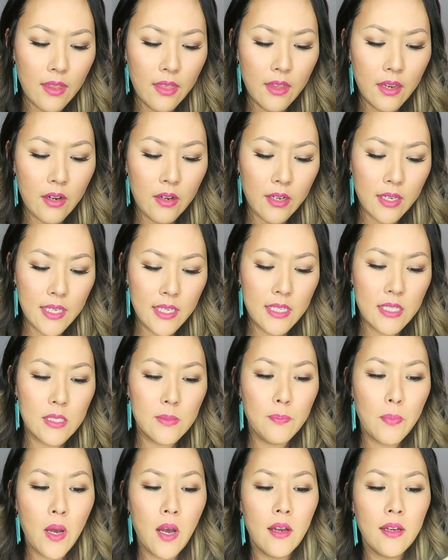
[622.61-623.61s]
There
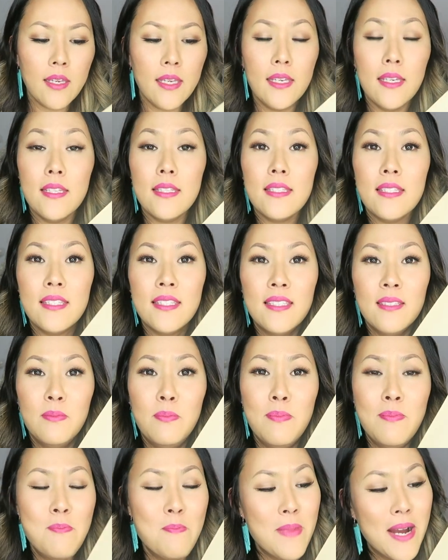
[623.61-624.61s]
is pockets.
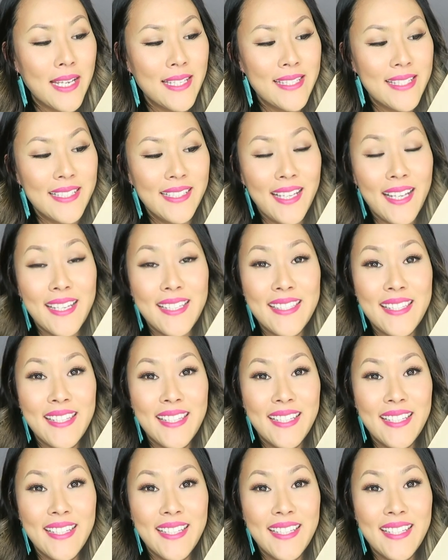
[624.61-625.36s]
Mine still has